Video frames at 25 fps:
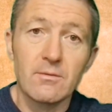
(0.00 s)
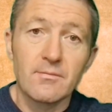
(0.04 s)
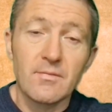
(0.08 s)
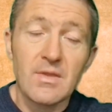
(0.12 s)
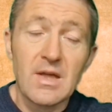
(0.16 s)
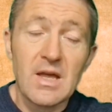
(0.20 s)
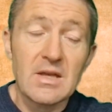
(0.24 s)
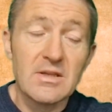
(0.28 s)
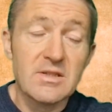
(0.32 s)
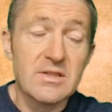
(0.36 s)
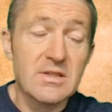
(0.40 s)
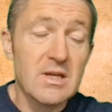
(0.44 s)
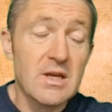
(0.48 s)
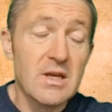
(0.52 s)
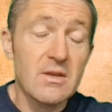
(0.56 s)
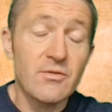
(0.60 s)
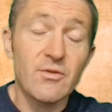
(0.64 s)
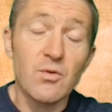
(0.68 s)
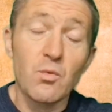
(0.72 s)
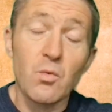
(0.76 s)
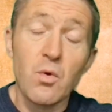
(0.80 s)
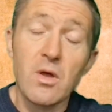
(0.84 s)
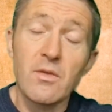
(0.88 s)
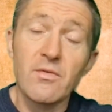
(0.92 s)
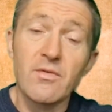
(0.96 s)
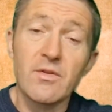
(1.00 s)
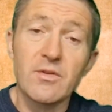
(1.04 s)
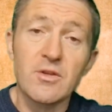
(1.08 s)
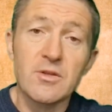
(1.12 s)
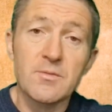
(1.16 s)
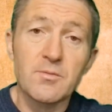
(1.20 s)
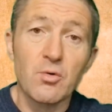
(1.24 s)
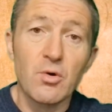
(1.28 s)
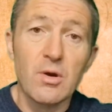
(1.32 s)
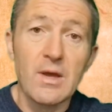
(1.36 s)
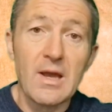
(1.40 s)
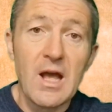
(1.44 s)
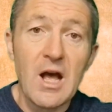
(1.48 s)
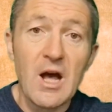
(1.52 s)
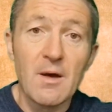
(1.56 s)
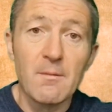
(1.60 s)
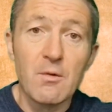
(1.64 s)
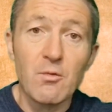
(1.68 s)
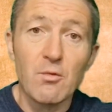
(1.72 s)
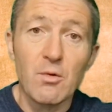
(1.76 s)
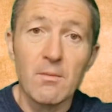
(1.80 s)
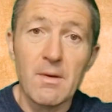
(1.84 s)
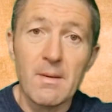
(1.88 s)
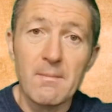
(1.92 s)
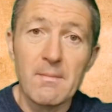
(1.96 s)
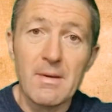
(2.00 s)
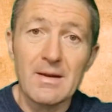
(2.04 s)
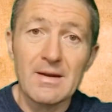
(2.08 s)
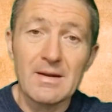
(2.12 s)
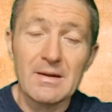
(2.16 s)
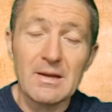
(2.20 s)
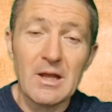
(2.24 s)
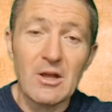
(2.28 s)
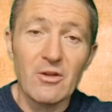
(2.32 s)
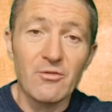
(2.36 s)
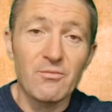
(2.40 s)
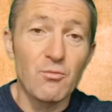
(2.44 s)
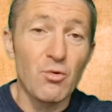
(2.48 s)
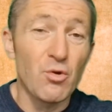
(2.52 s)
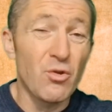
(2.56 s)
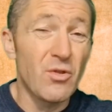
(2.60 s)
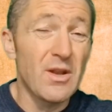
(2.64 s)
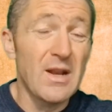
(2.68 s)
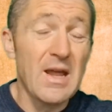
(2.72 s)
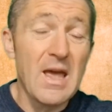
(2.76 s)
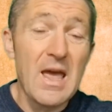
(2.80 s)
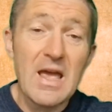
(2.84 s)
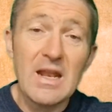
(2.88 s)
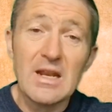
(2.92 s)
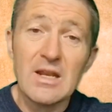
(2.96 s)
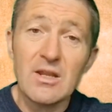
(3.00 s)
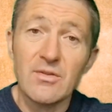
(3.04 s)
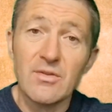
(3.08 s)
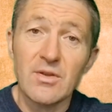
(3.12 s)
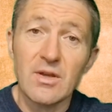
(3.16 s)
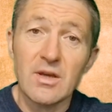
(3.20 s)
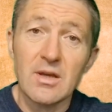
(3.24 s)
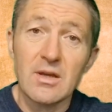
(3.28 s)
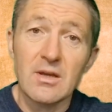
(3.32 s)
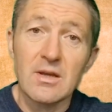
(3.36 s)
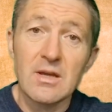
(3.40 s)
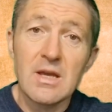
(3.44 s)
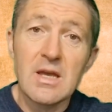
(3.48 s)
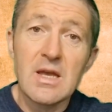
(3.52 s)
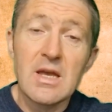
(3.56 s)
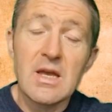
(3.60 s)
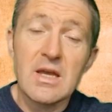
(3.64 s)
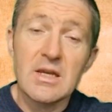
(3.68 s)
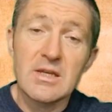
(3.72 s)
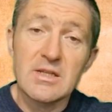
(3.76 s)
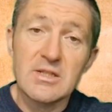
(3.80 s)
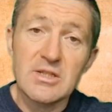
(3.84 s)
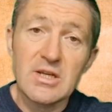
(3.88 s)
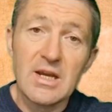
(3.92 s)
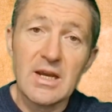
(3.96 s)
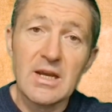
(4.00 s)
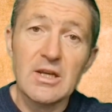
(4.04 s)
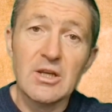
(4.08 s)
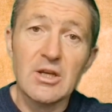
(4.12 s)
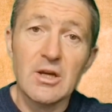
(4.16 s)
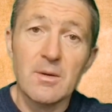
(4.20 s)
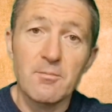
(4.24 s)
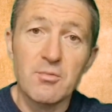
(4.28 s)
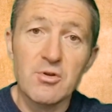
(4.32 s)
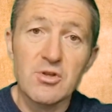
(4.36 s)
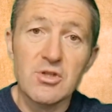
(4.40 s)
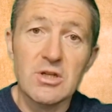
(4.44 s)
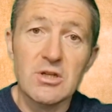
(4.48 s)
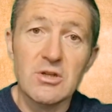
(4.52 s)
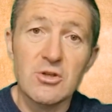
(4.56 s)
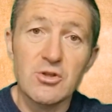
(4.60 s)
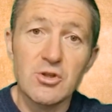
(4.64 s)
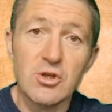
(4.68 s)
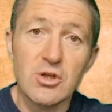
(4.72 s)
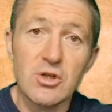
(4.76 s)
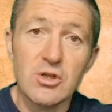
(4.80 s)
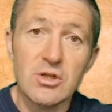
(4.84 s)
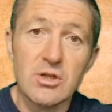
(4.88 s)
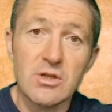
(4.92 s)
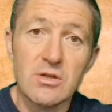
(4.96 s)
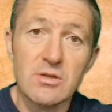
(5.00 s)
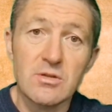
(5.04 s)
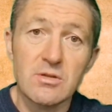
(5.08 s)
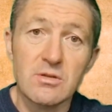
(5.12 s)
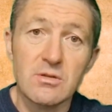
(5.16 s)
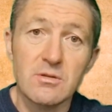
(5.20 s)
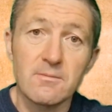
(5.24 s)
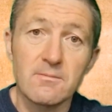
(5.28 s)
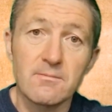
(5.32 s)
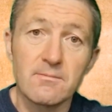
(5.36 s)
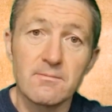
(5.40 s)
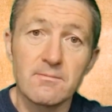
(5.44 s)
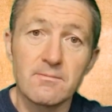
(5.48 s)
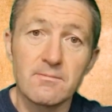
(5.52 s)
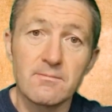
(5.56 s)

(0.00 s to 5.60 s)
That said, the one thing that's probably helped me with my mental health more than anything is taking up Brazilian Jiu Jitsu.